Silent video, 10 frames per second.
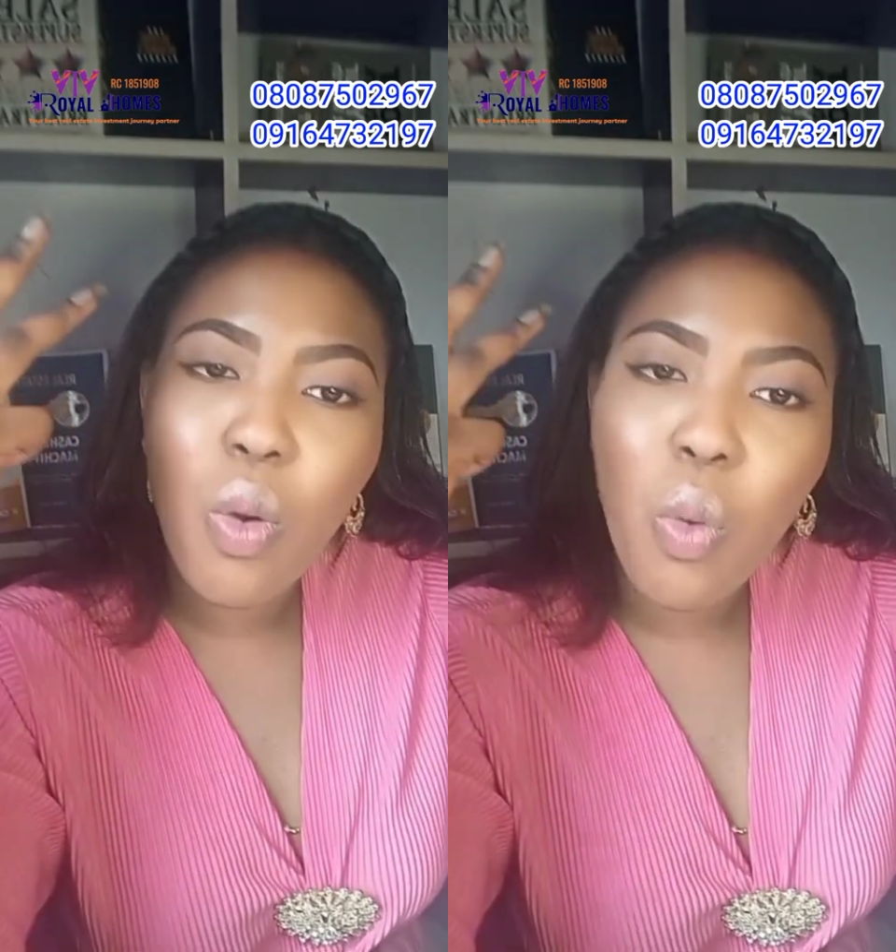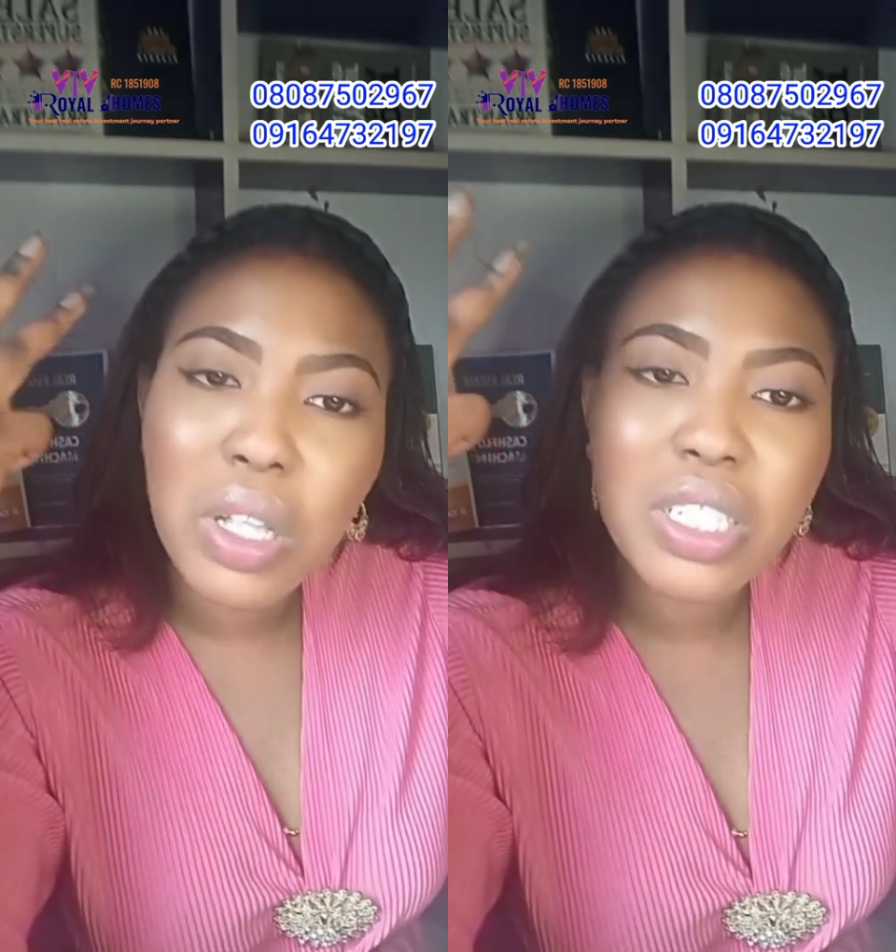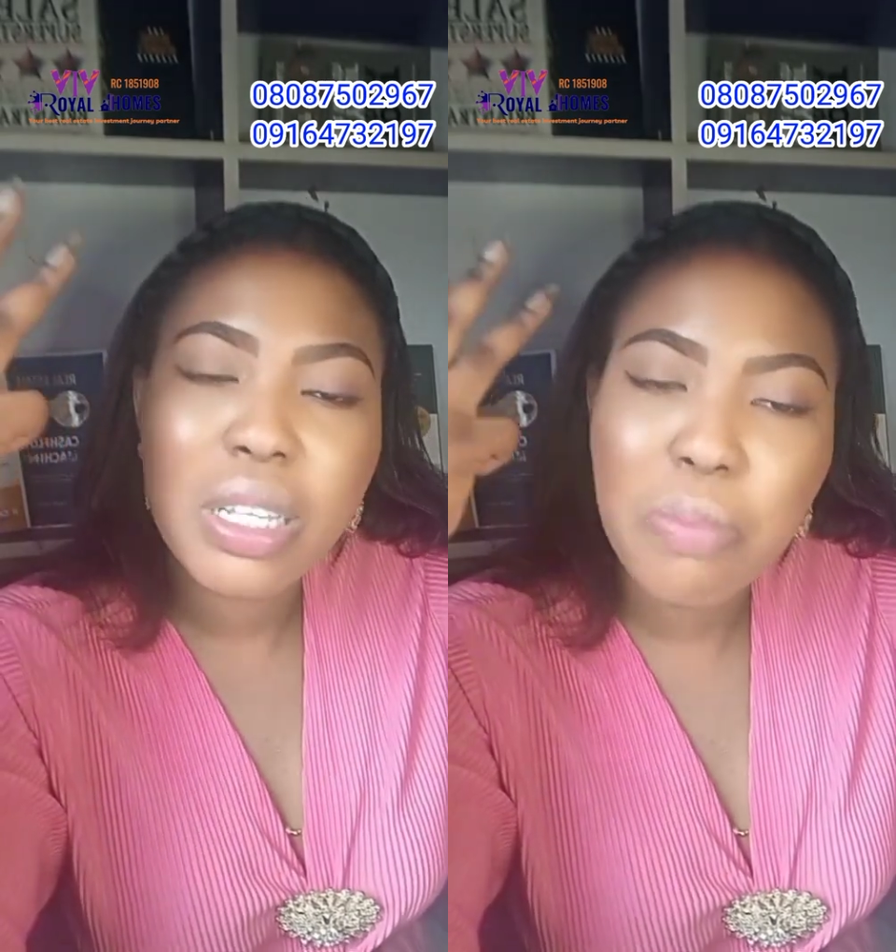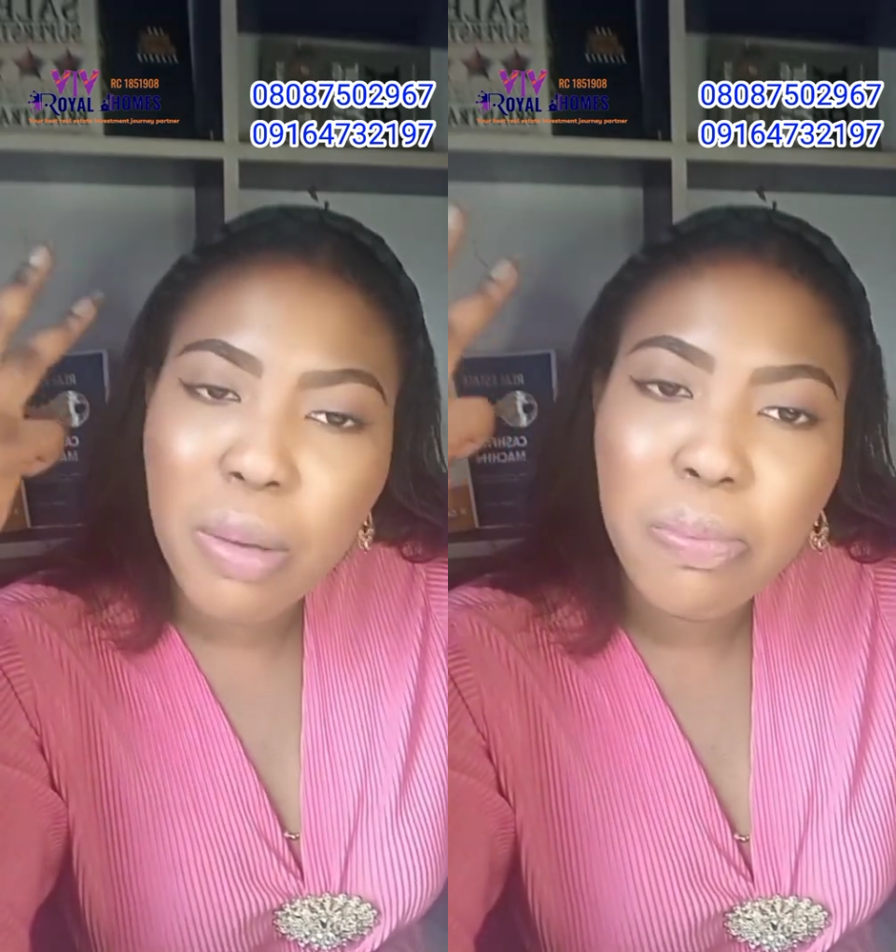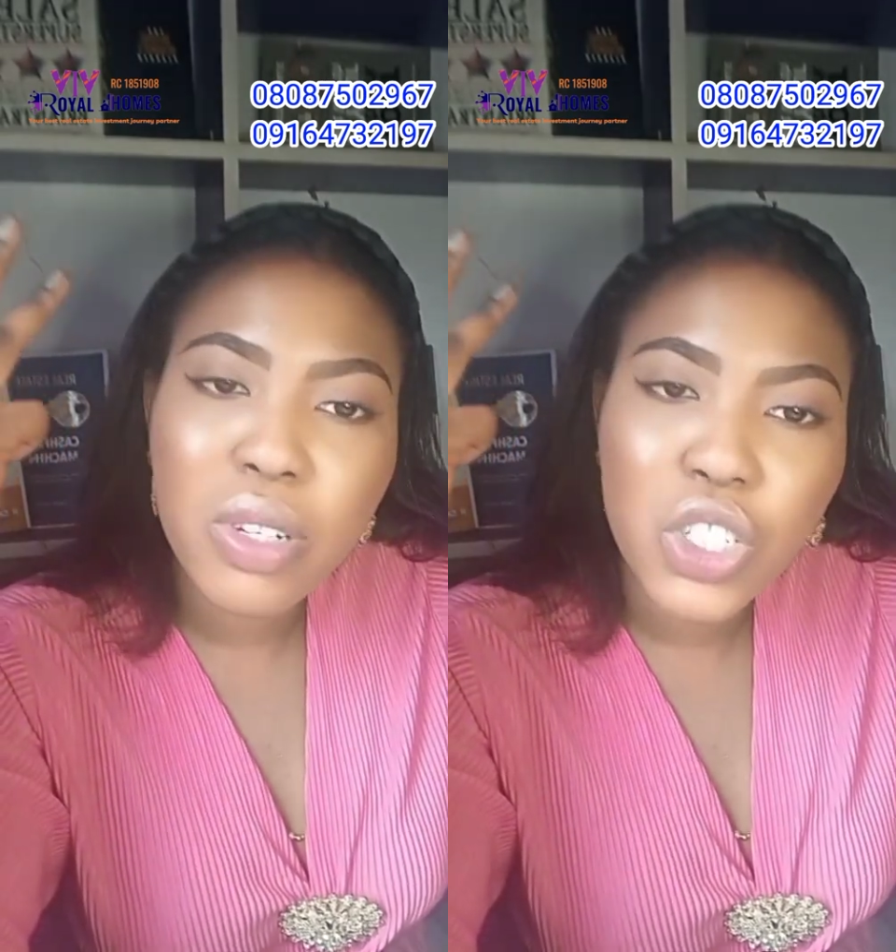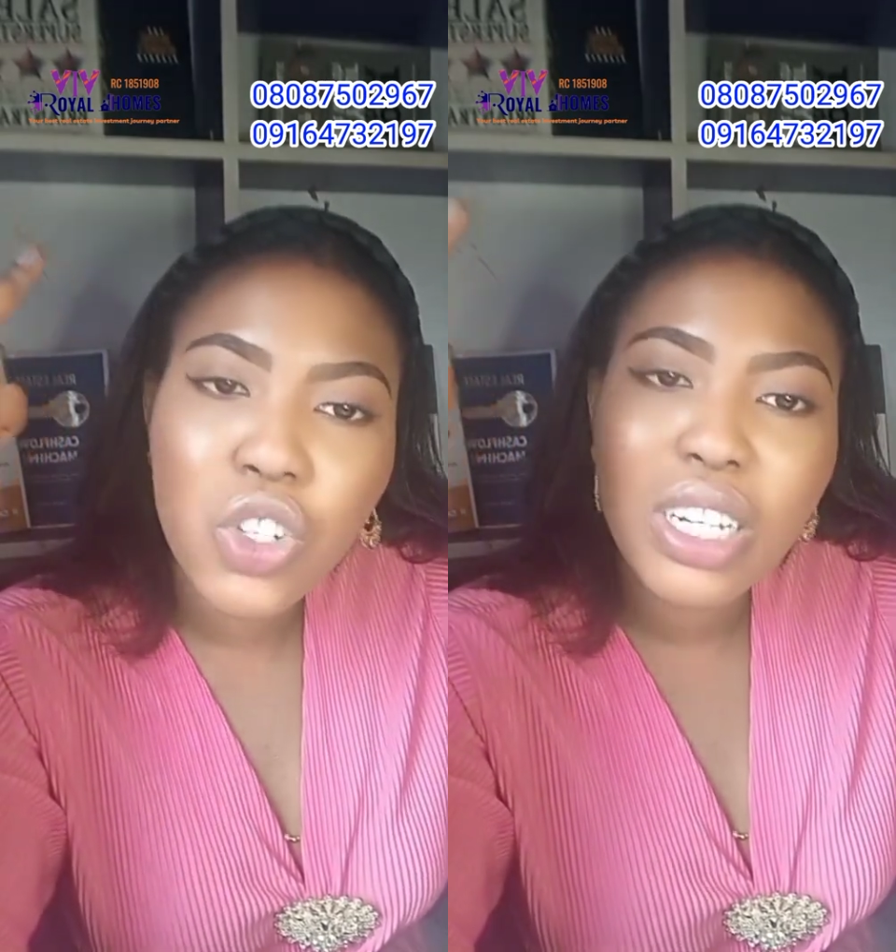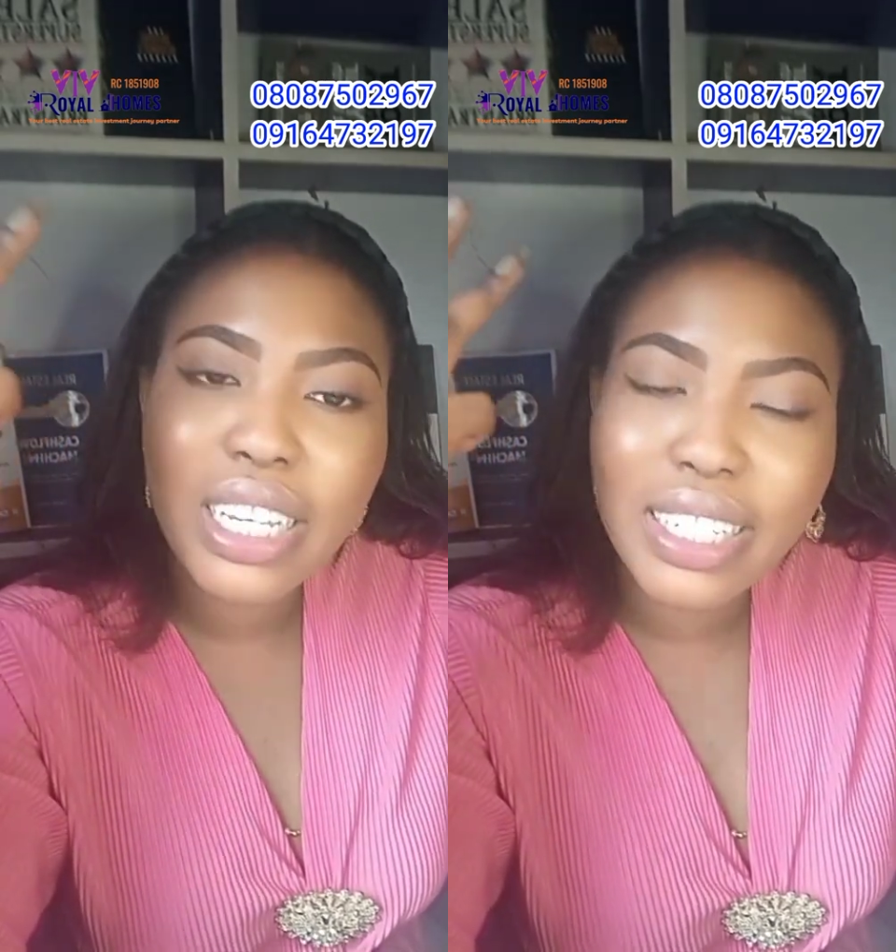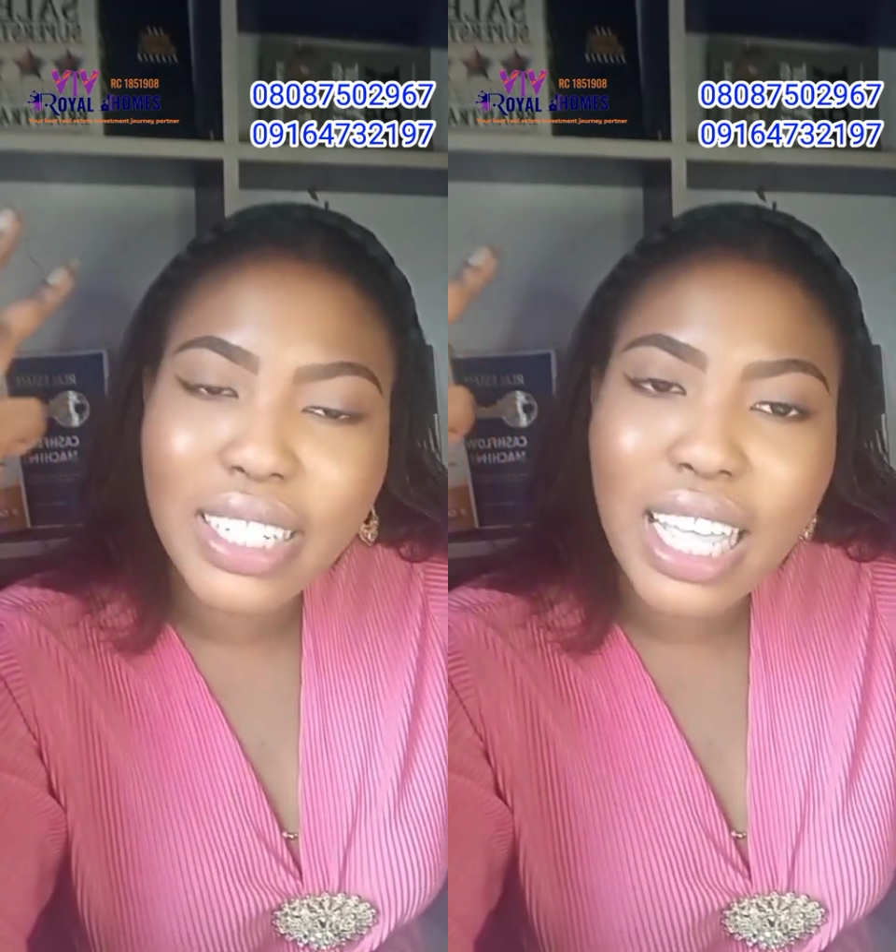what's the population
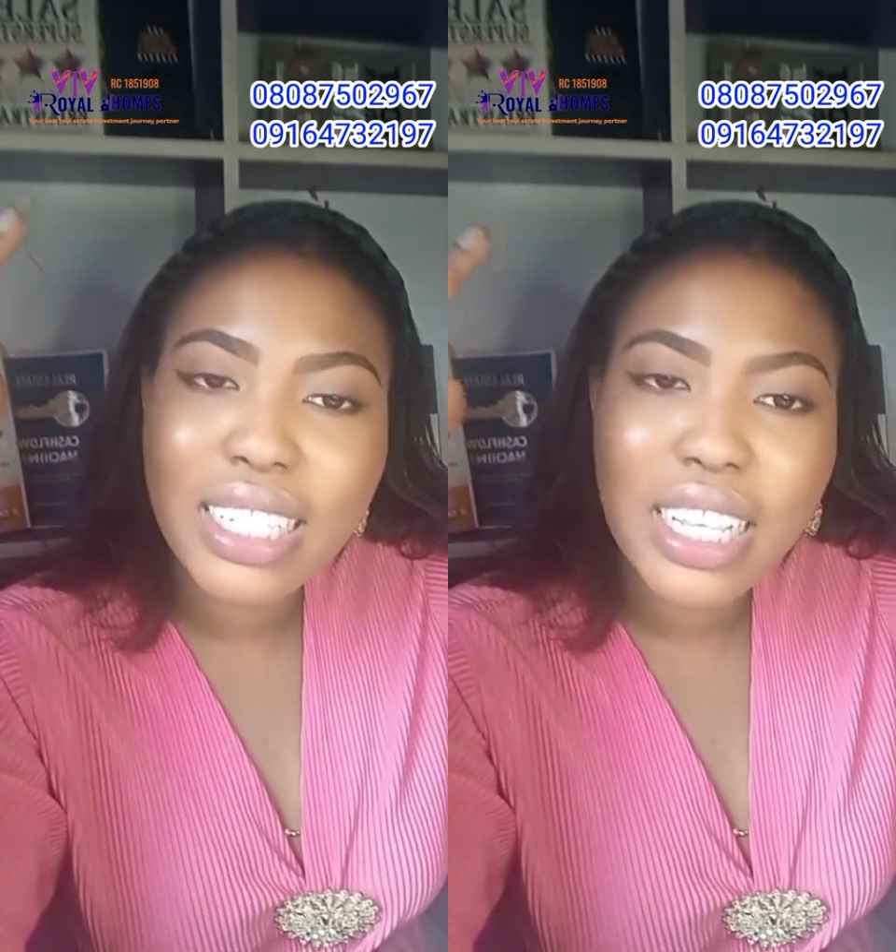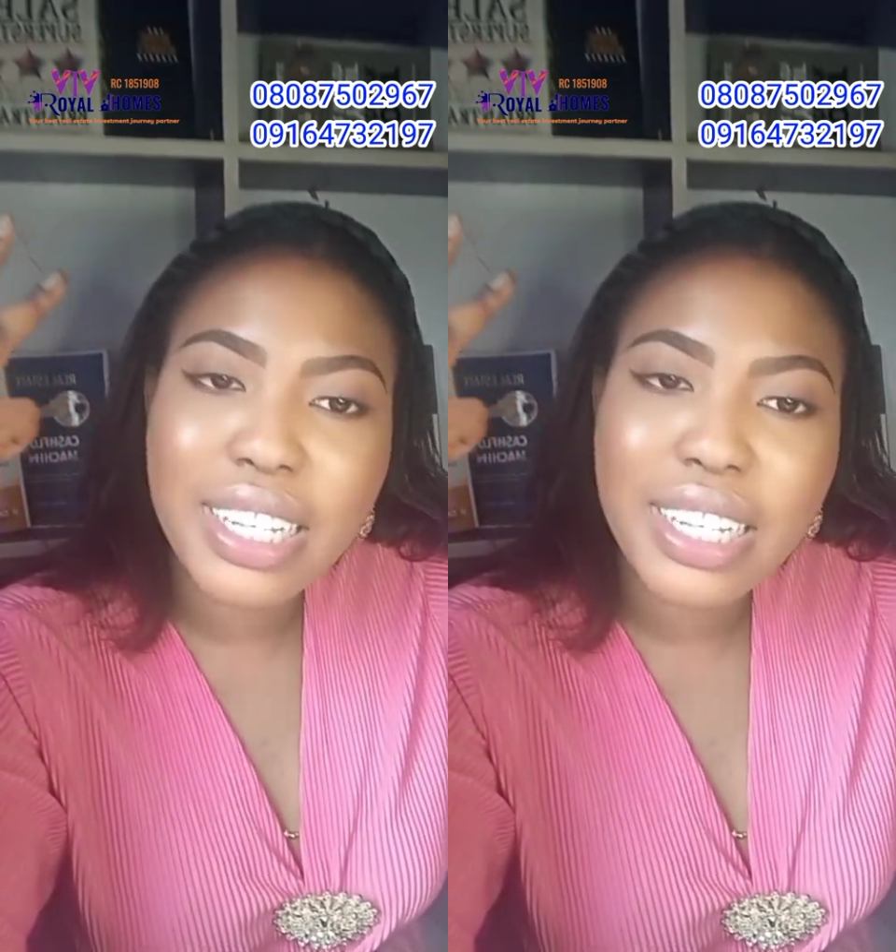in that